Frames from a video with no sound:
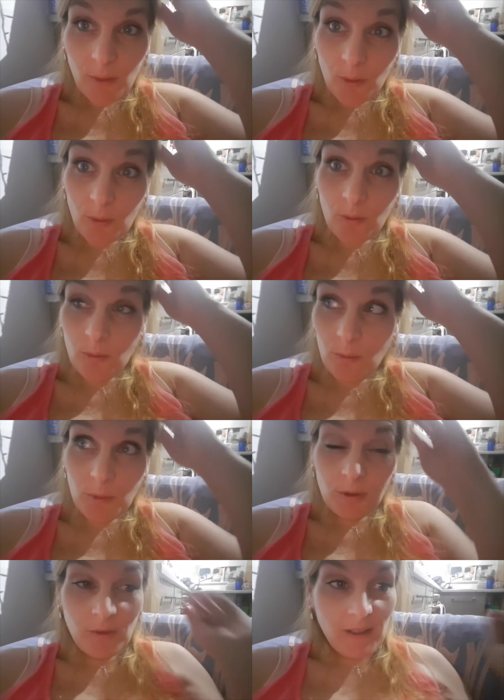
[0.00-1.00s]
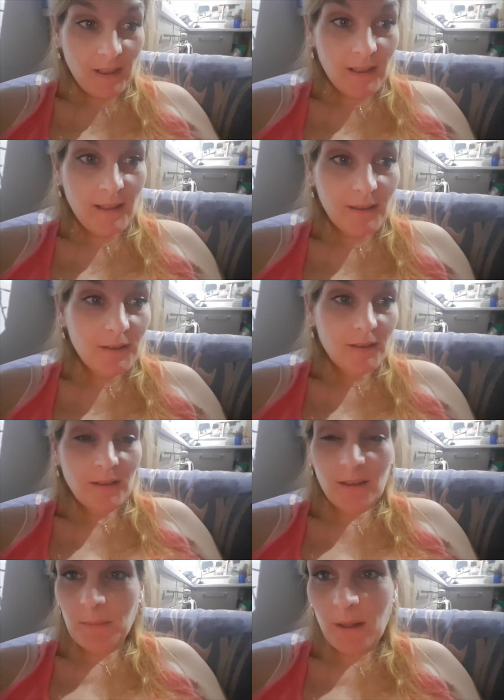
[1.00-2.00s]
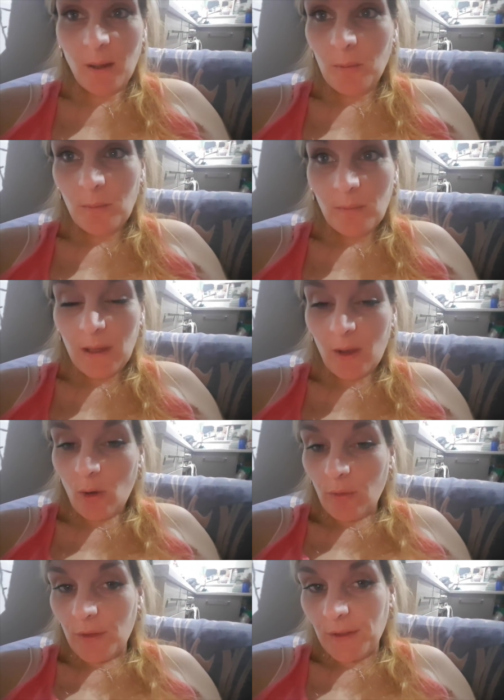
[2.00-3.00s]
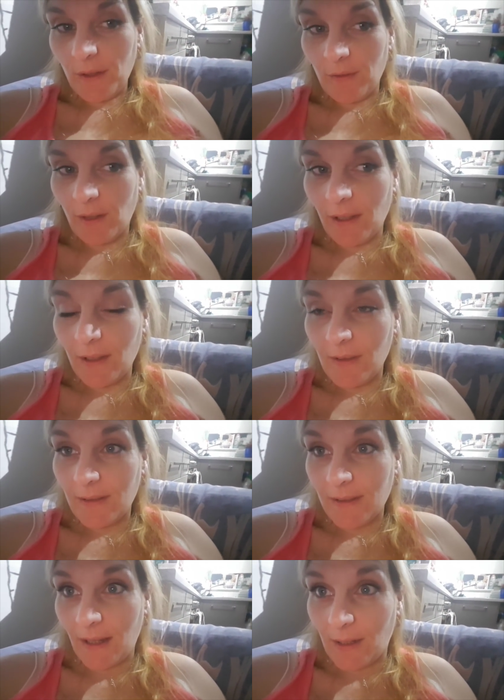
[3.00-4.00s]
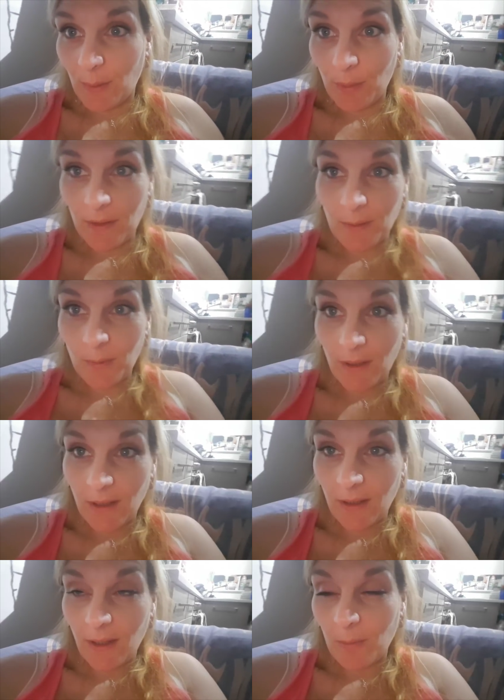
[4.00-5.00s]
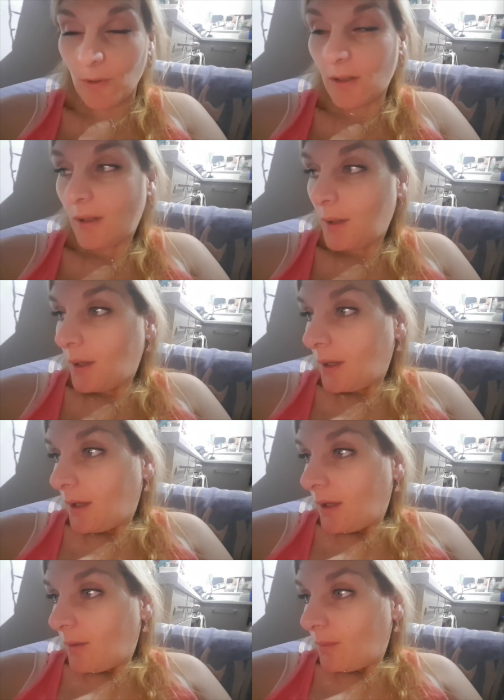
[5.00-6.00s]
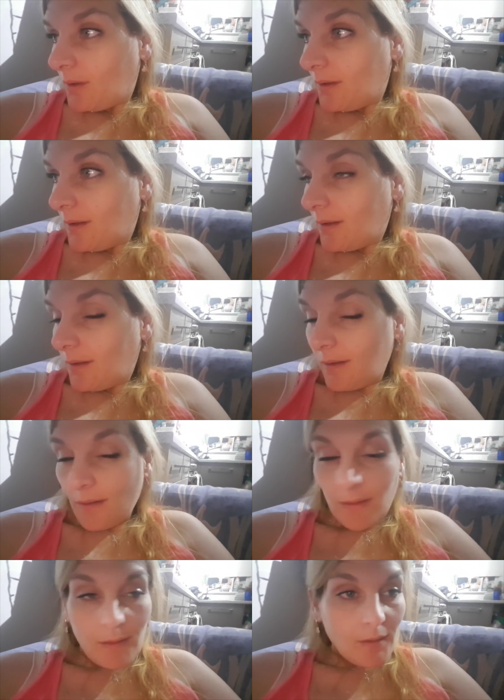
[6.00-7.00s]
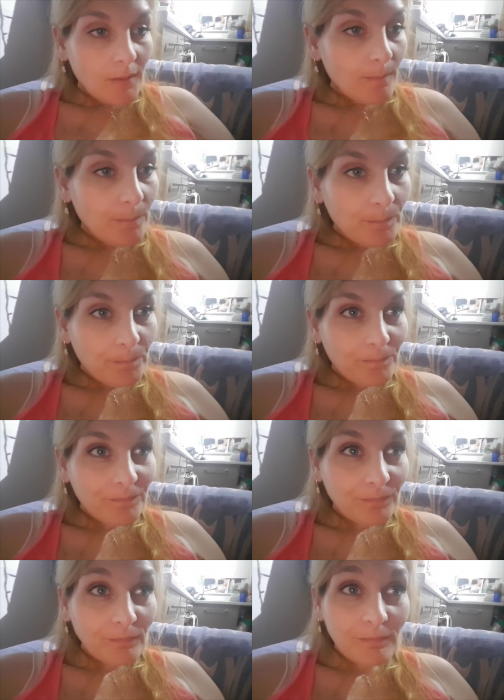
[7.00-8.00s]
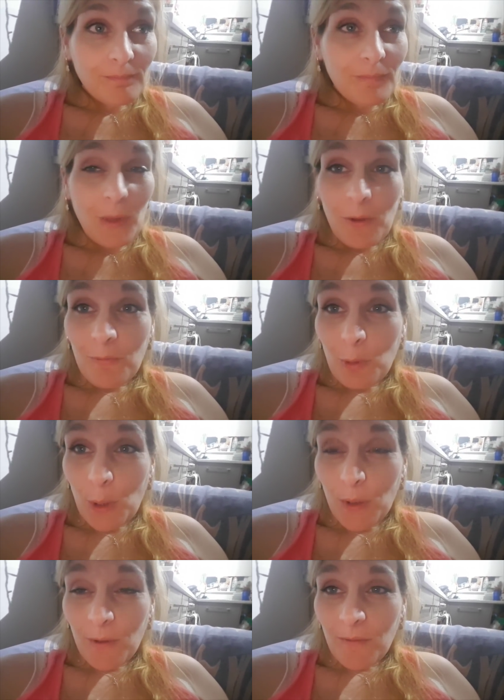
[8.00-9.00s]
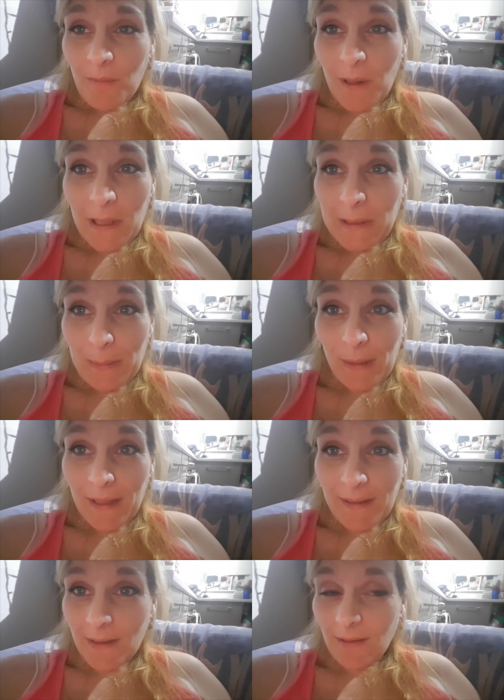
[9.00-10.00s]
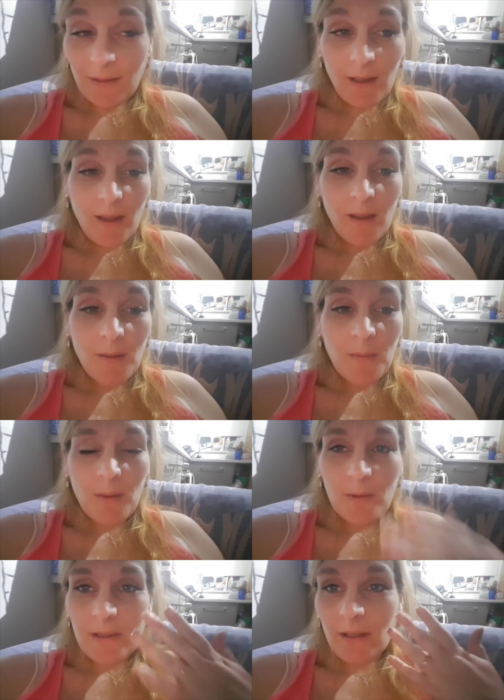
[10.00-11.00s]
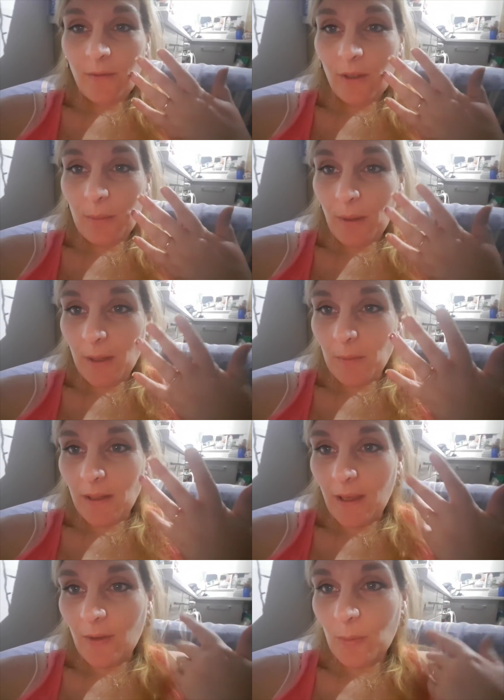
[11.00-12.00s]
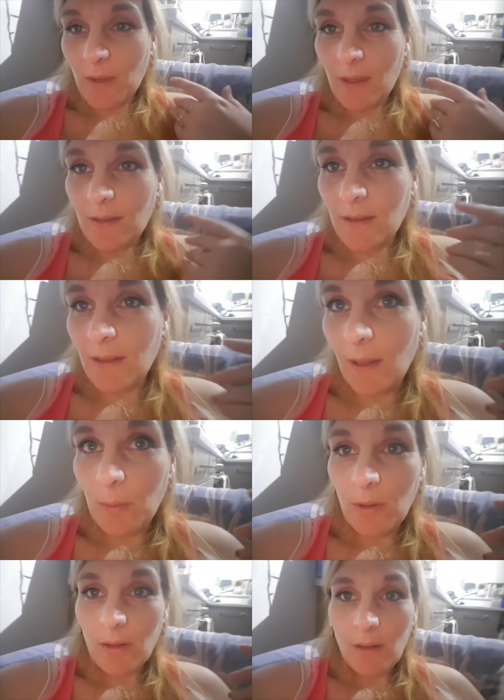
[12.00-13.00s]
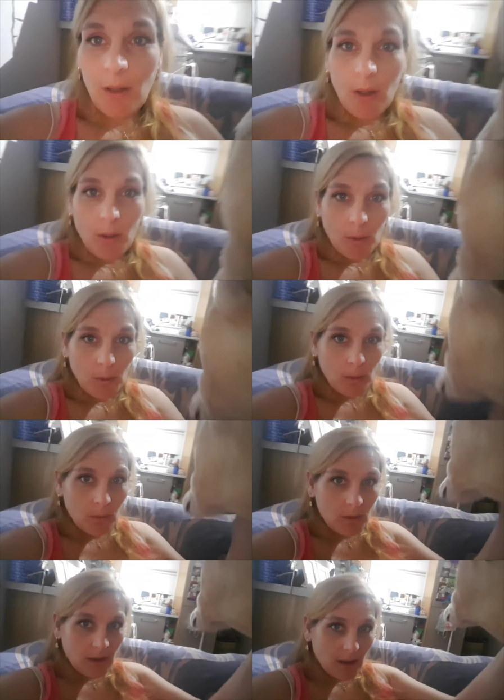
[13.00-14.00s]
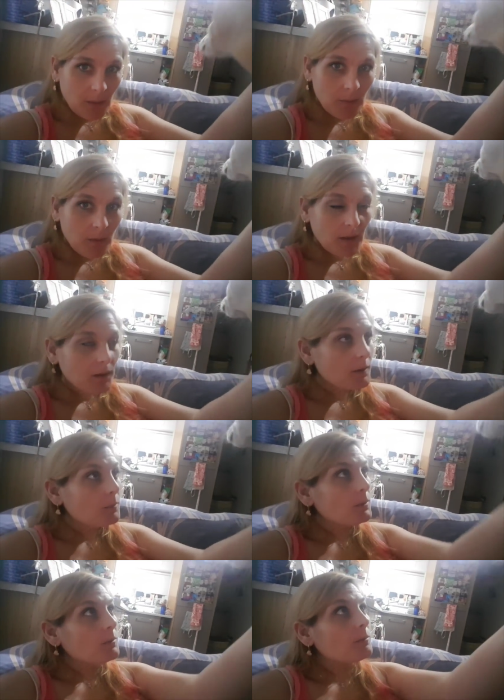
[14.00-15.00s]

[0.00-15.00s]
all movie. He's been up. He got off the sofa like the second I picked up the camera. But yes, rather bloody pleasant. I was going to fully paint my nails, but that didn't happen. Oh, you coming back up?